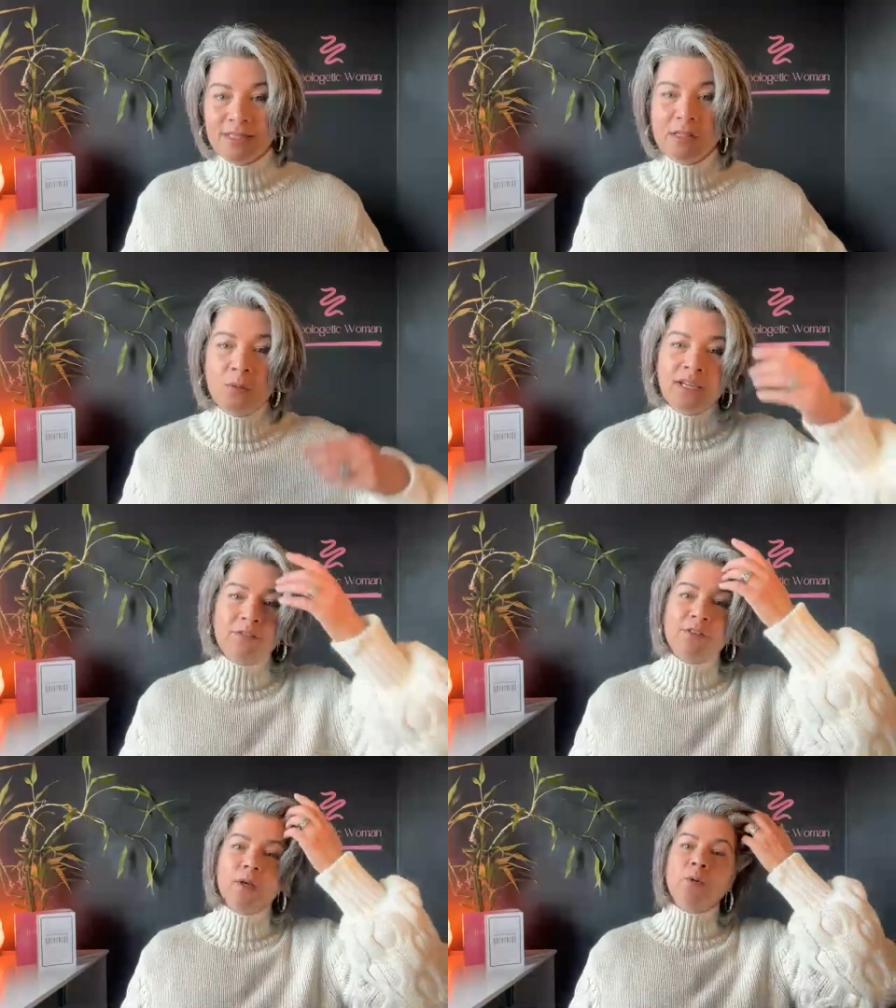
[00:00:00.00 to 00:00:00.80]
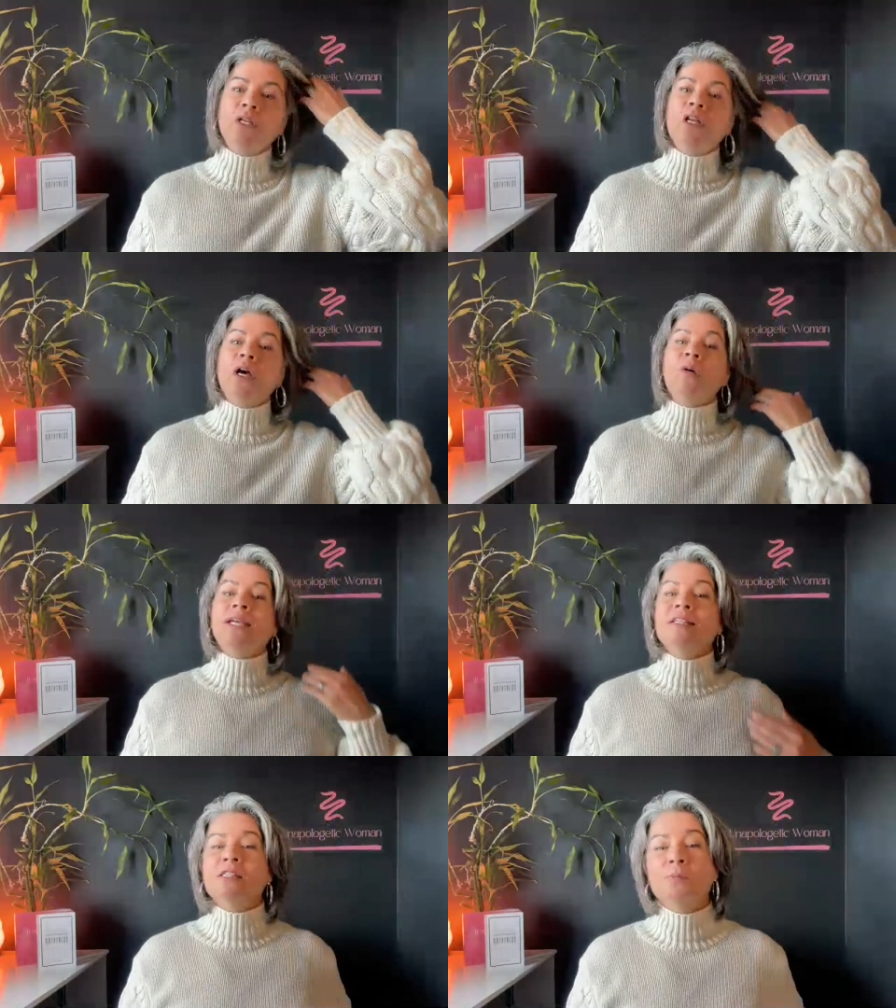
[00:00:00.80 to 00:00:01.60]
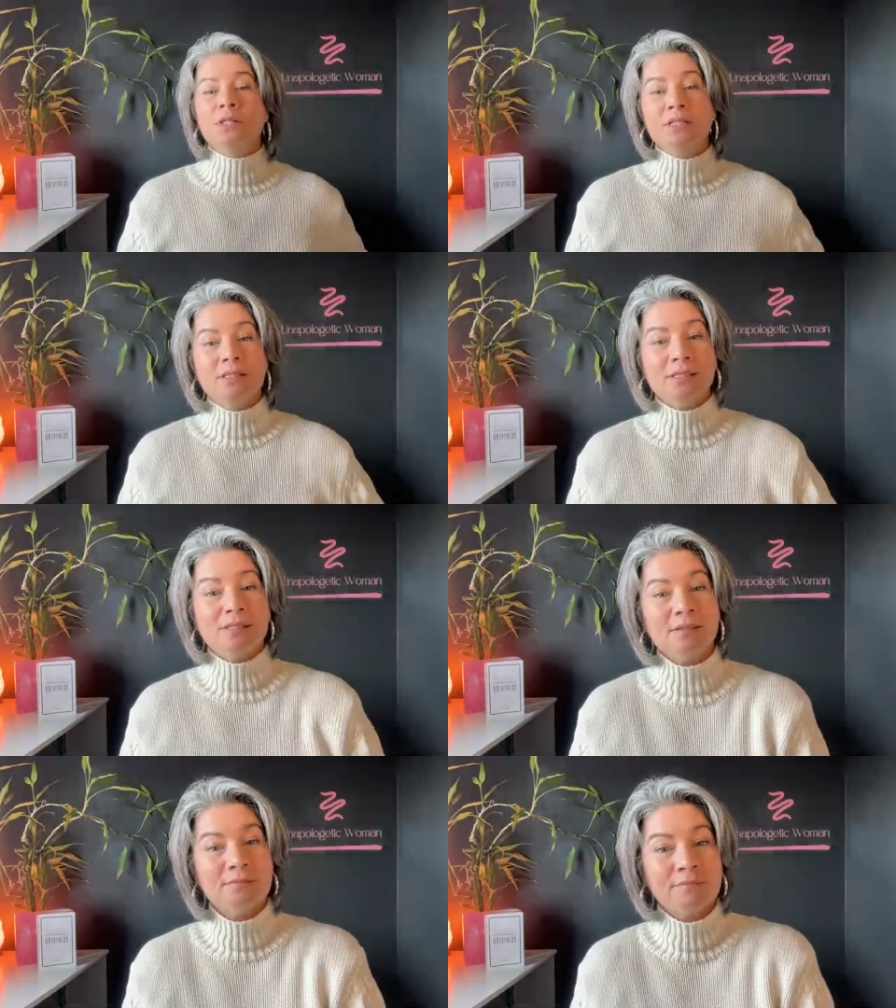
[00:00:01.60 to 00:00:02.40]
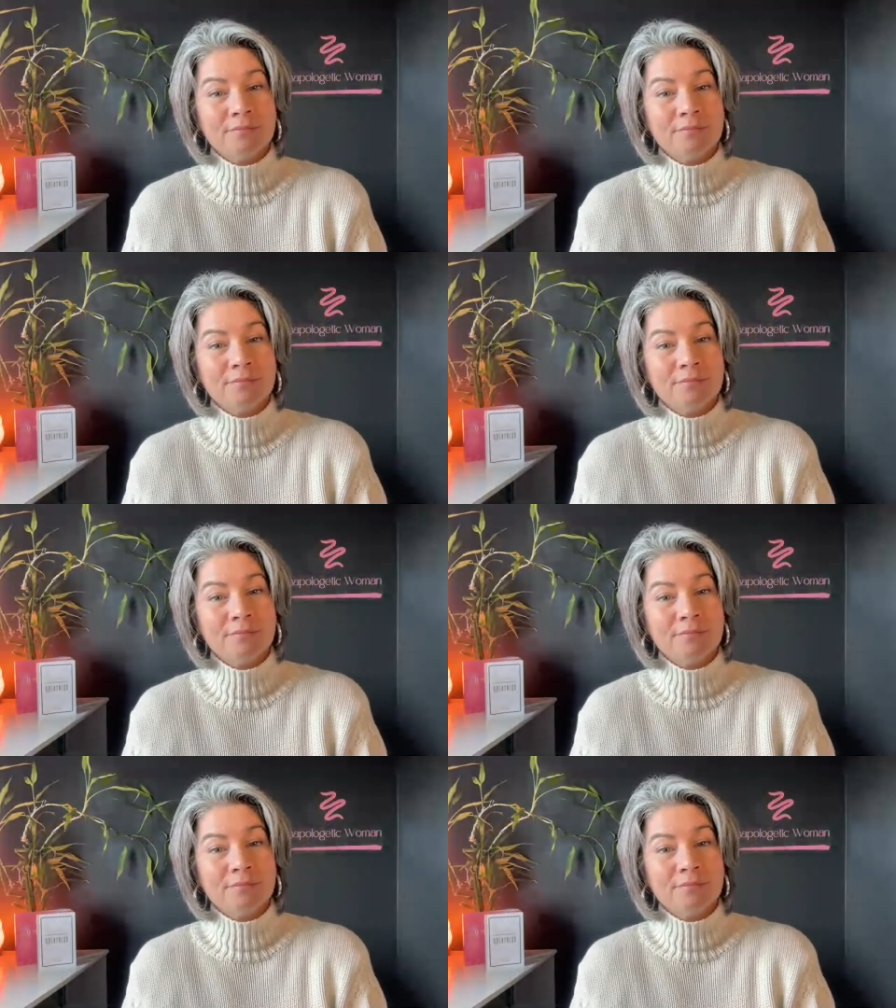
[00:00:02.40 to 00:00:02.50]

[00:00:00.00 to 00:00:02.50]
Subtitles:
So what if there were no experts?